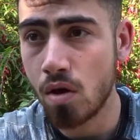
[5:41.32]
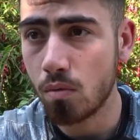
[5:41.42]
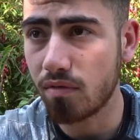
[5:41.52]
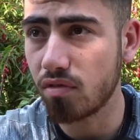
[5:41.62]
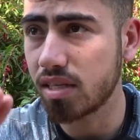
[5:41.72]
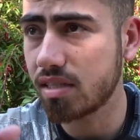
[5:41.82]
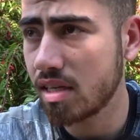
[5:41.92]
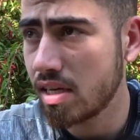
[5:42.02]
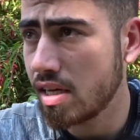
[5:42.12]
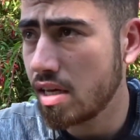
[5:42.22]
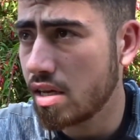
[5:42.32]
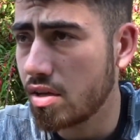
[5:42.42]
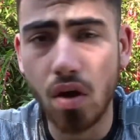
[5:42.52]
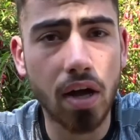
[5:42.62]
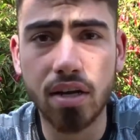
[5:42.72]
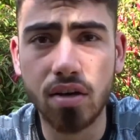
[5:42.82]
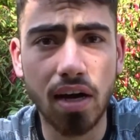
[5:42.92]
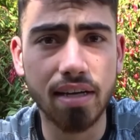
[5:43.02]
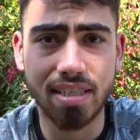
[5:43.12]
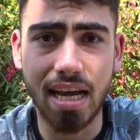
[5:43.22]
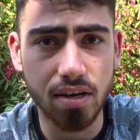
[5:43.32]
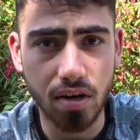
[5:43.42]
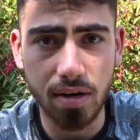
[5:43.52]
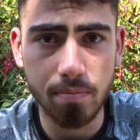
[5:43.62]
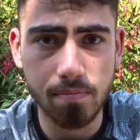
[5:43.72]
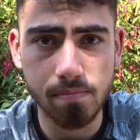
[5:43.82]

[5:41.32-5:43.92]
whether it's 9 at night or 10 at night.